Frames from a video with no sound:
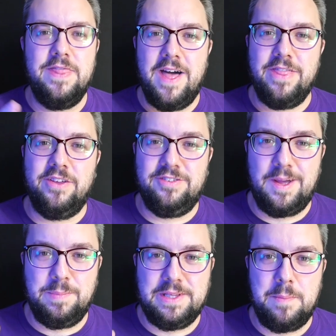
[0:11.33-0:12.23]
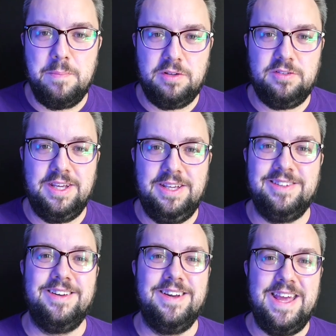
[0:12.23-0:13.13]
that the September
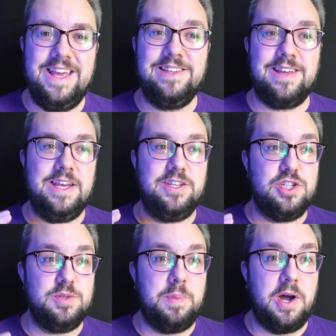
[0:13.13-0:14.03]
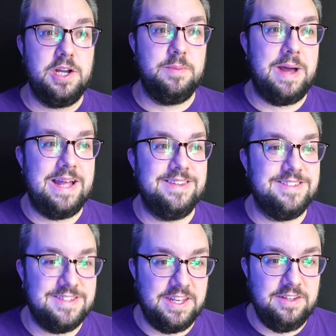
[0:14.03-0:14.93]
season is a Spider-Man
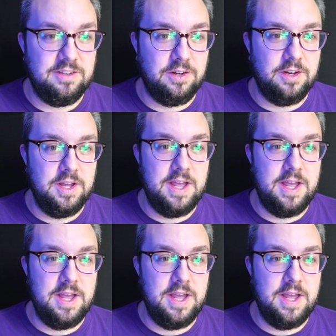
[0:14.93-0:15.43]
season